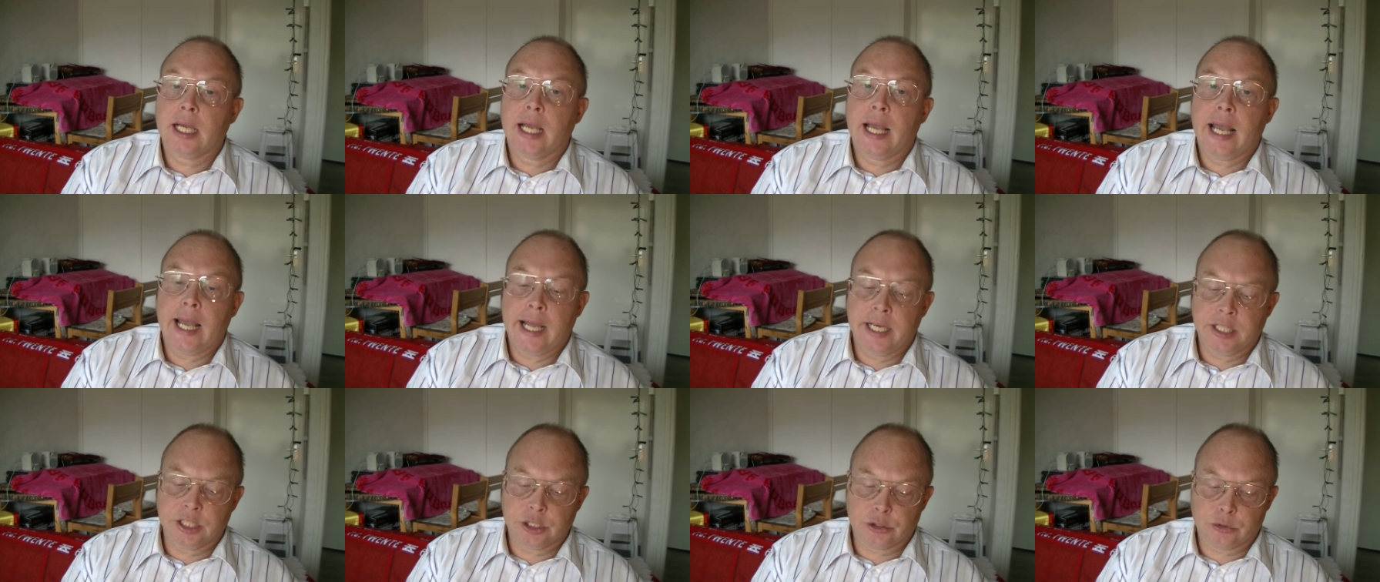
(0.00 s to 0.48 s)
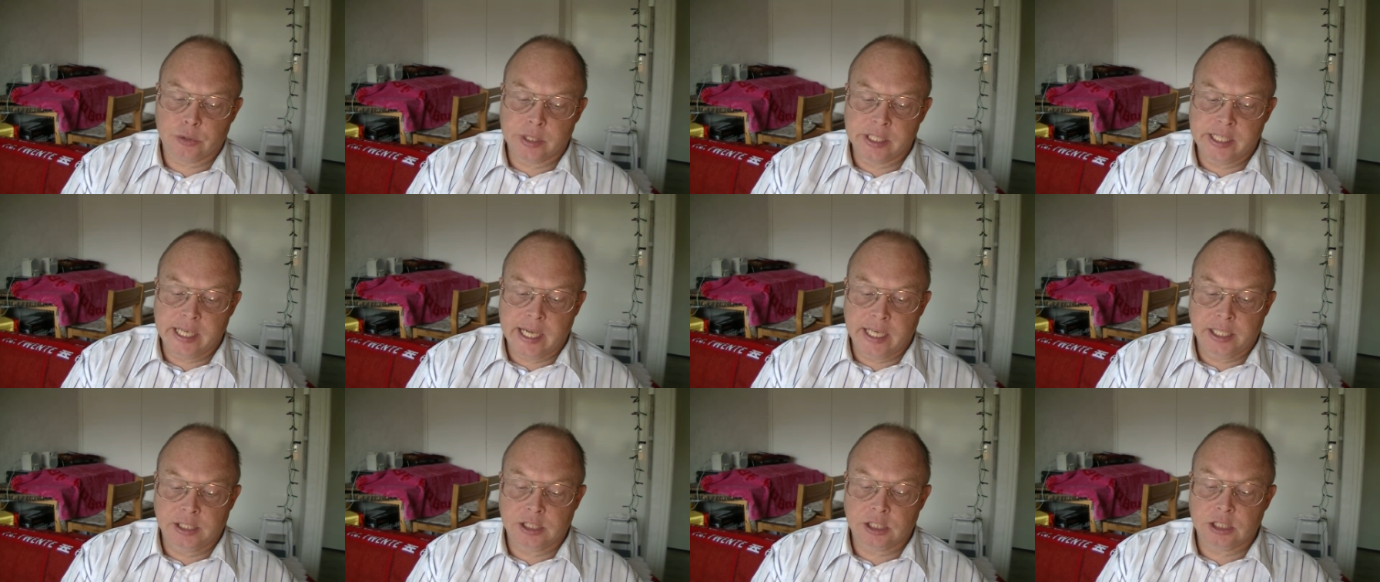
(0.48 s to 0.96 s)
and
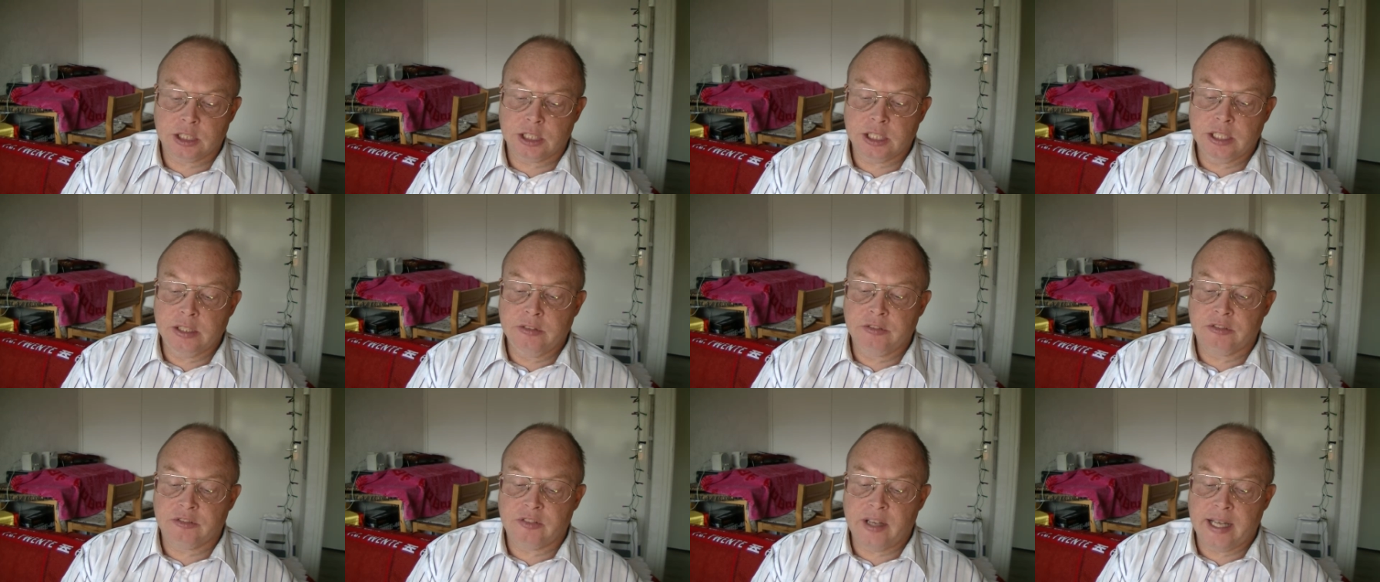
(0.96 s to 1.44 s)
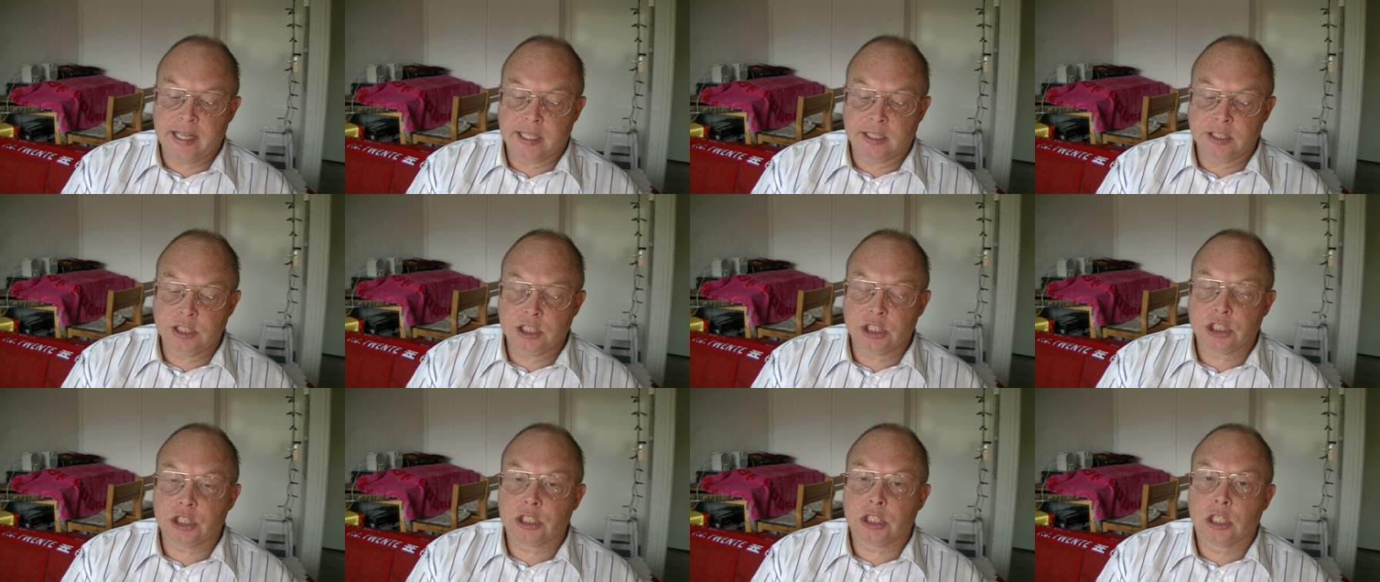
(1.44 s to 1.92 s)
created
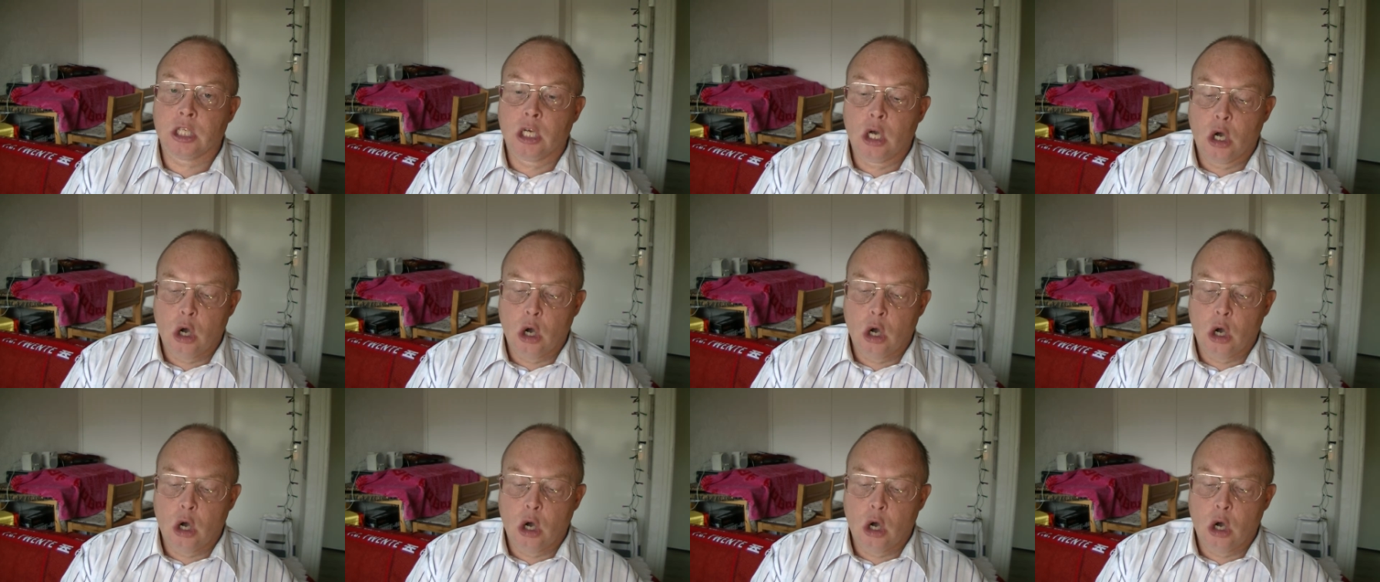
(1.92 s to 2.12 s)
events